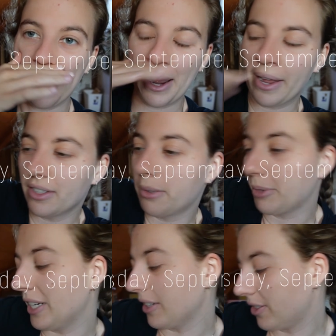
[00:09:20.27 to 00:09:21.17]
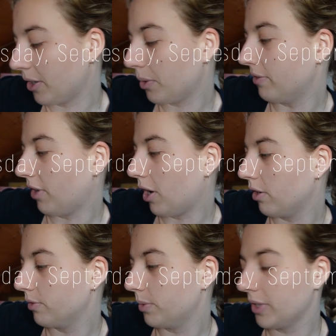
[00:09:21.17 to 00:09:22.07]
I ended up getting so
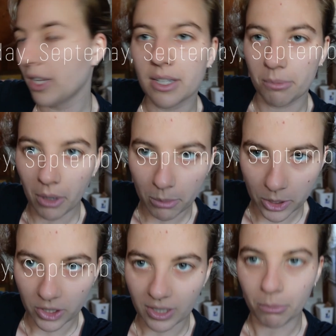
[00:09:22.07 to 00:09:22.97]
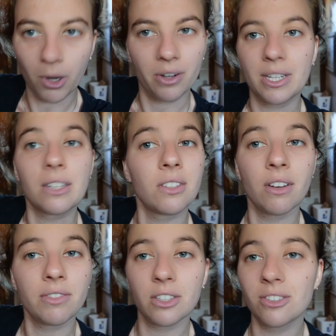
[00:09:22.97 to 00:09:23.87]
involved with like publishing and marketing
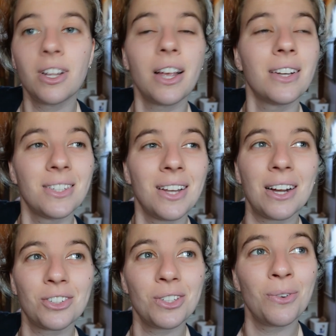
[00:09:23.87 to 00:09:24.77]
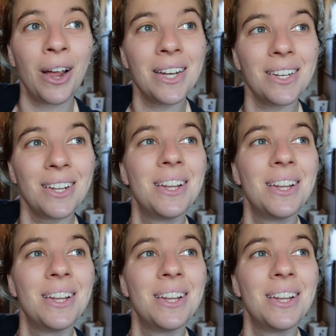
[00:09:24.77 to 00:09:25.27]
stuff yesterday I didn't actually write.